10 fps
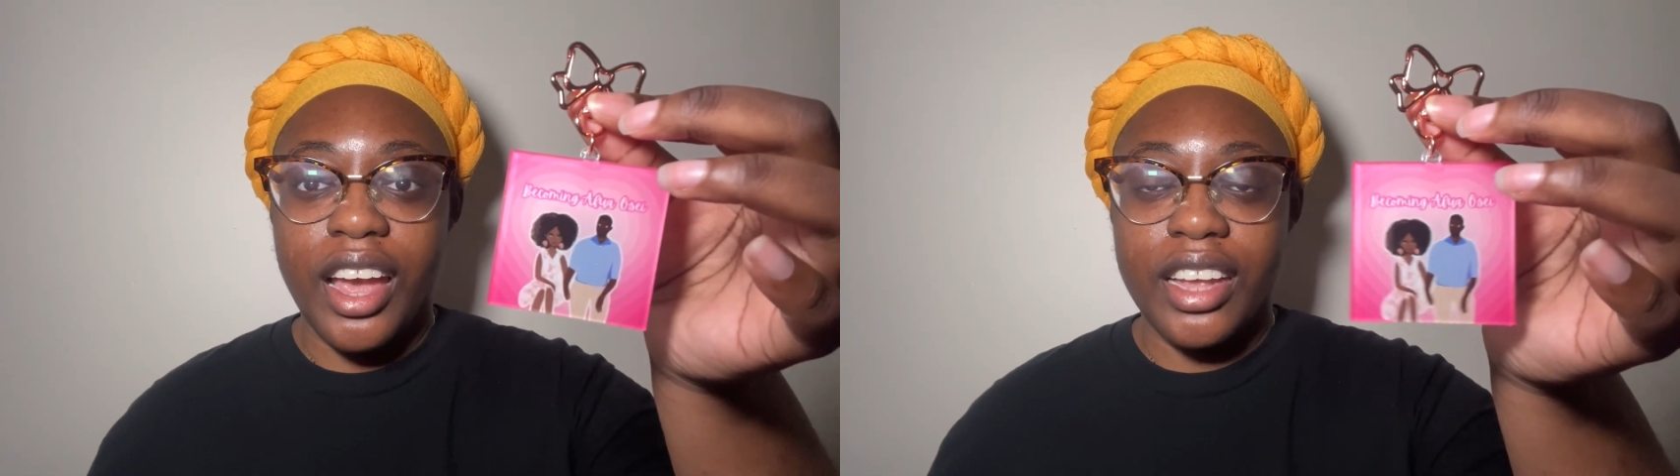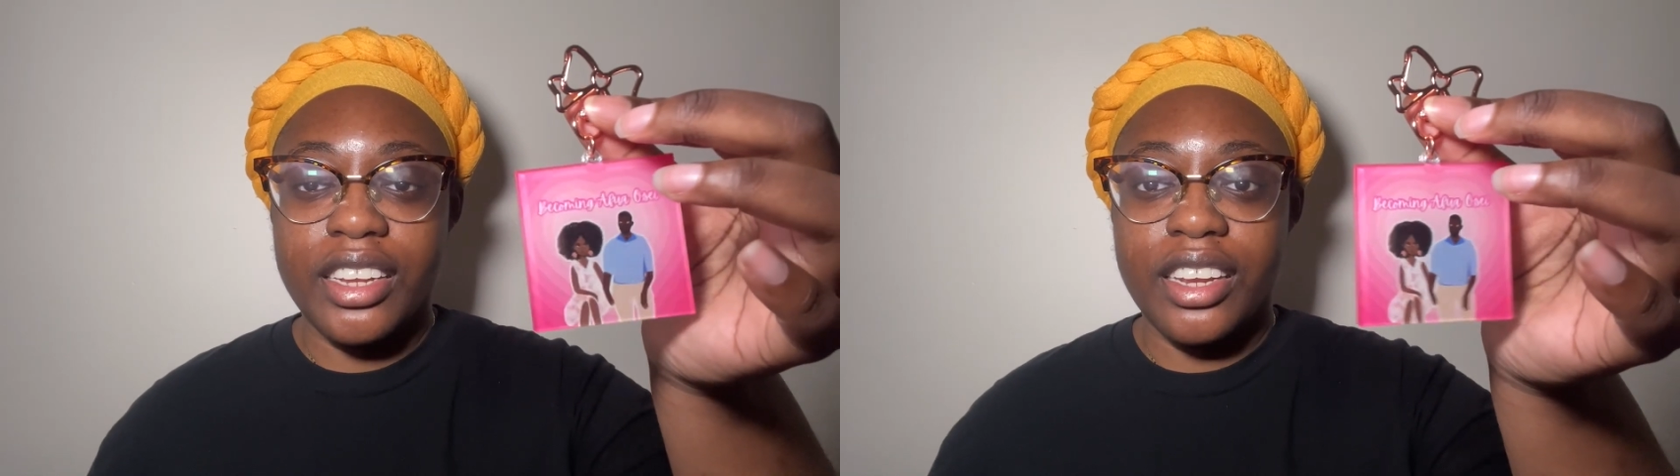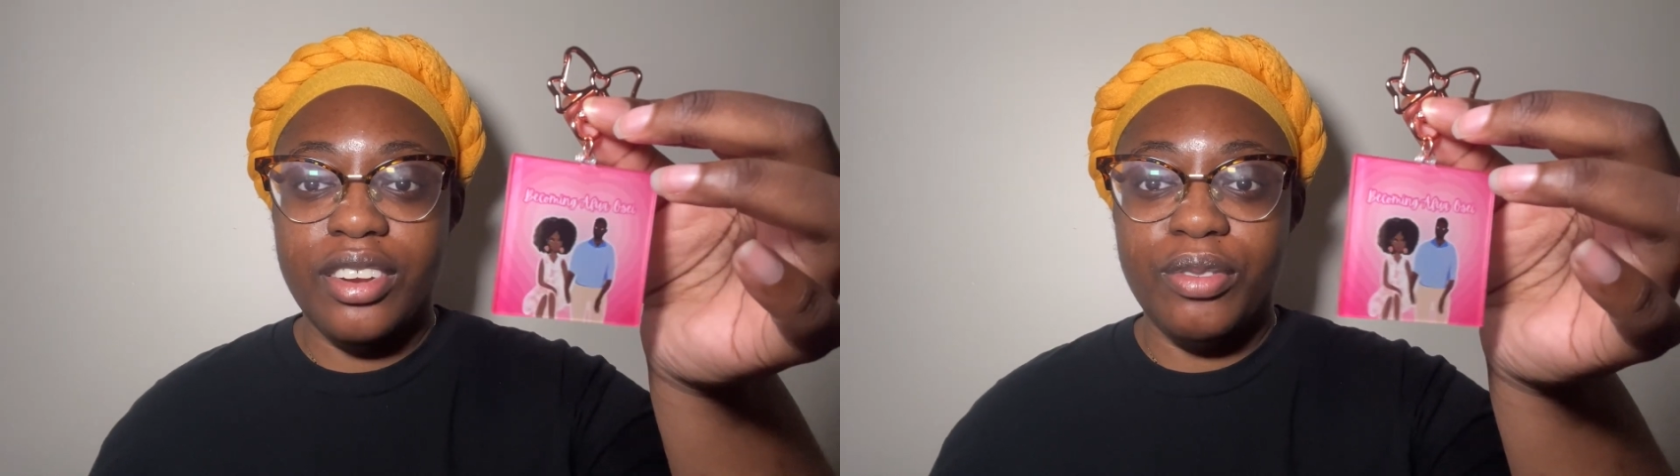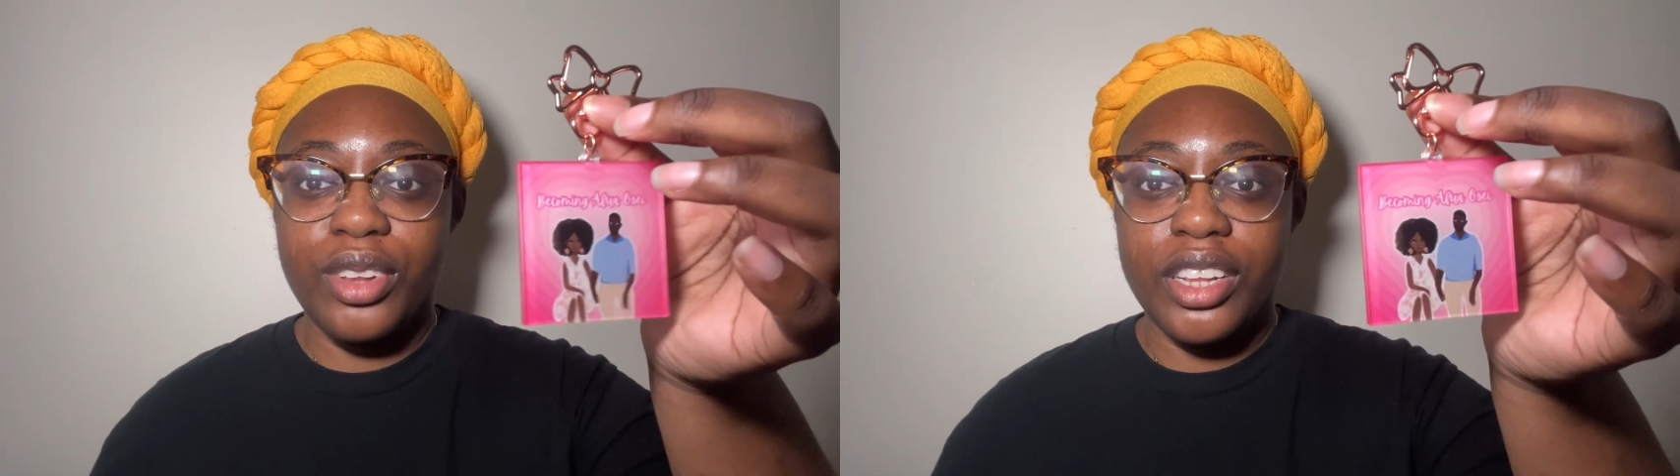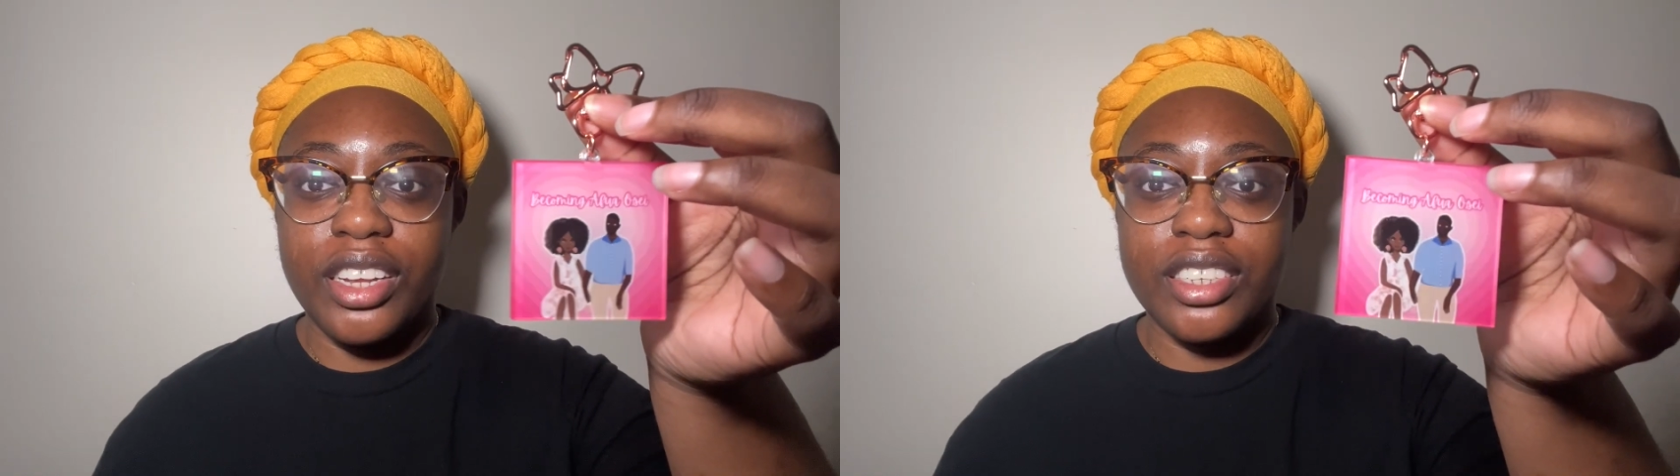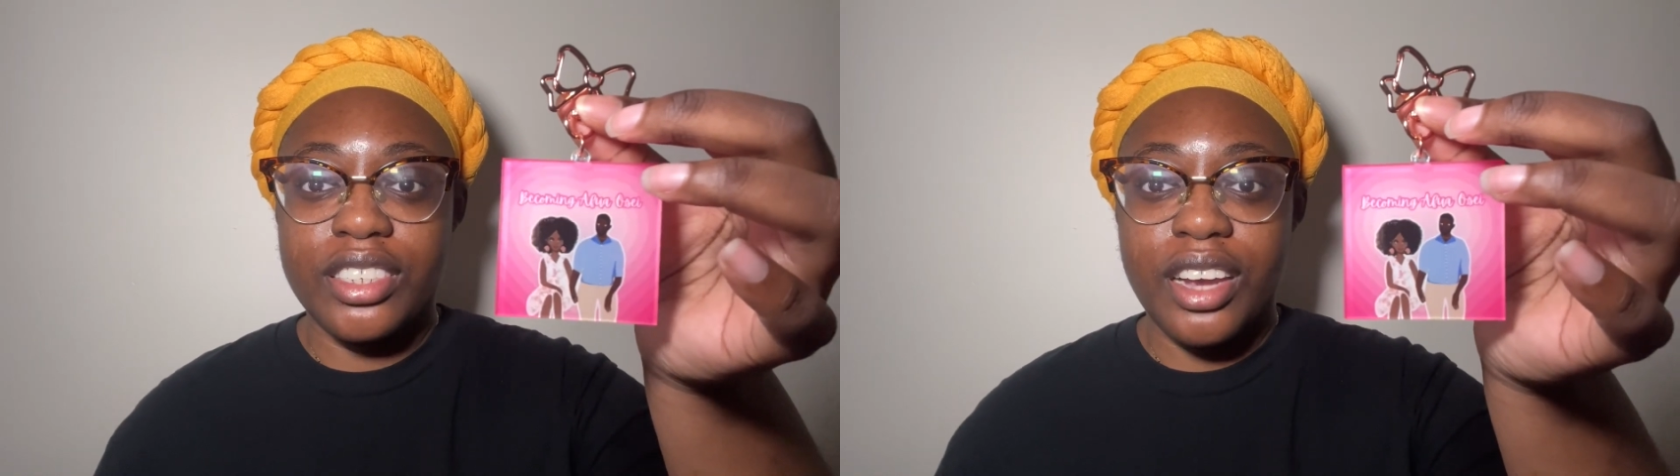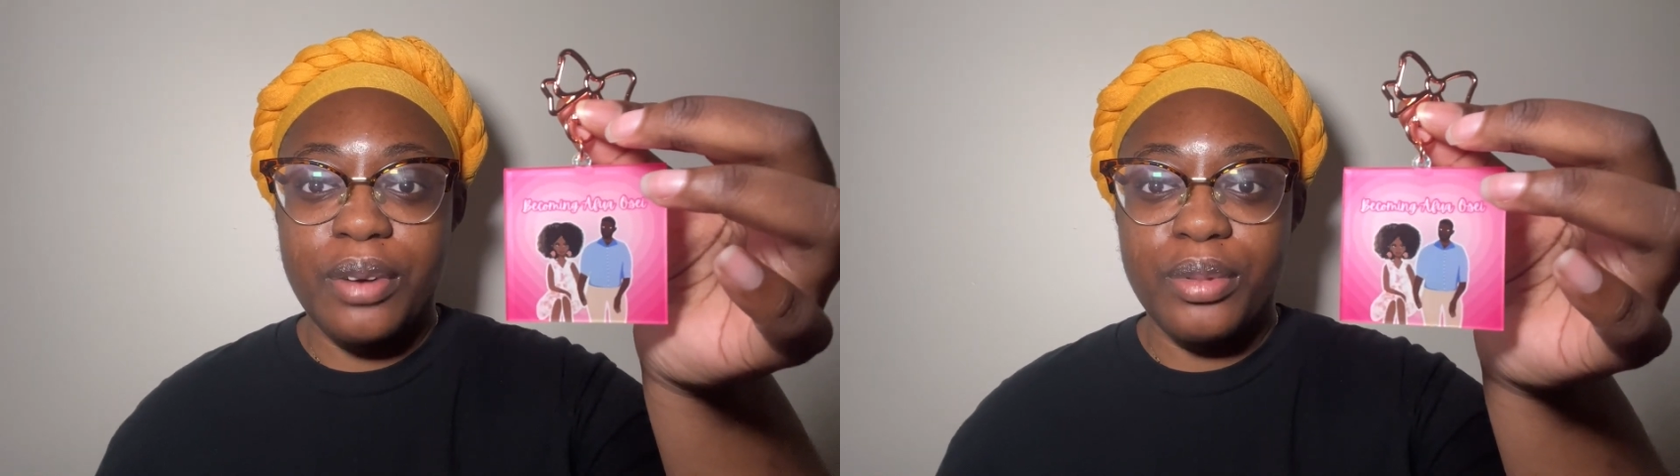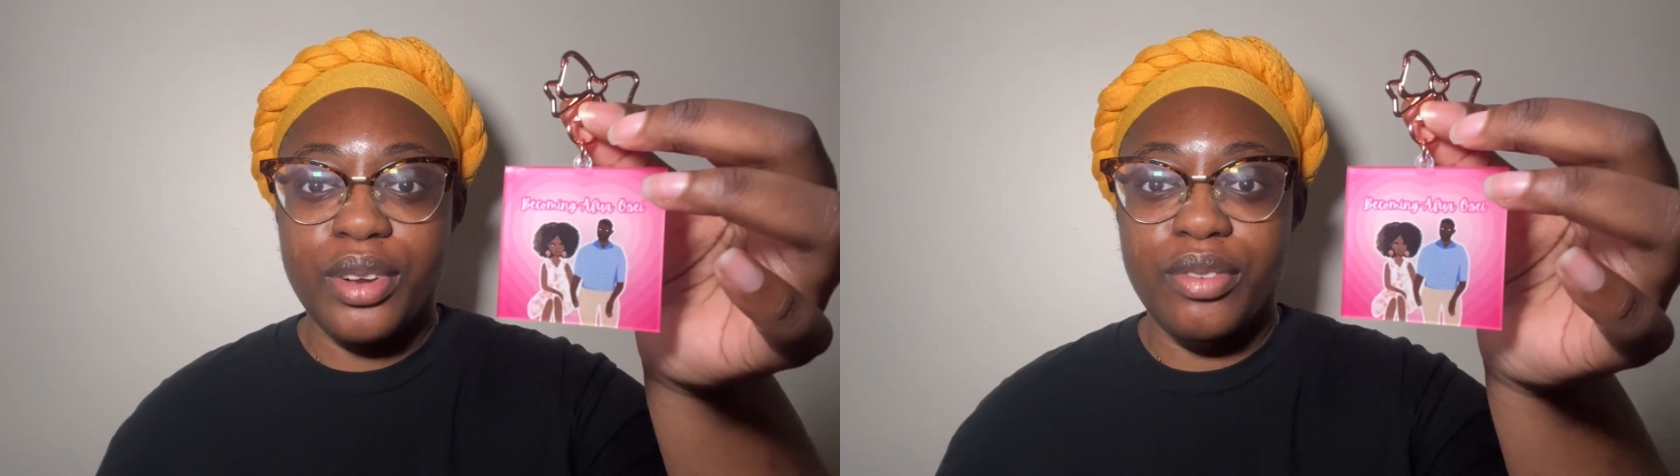I did a really good job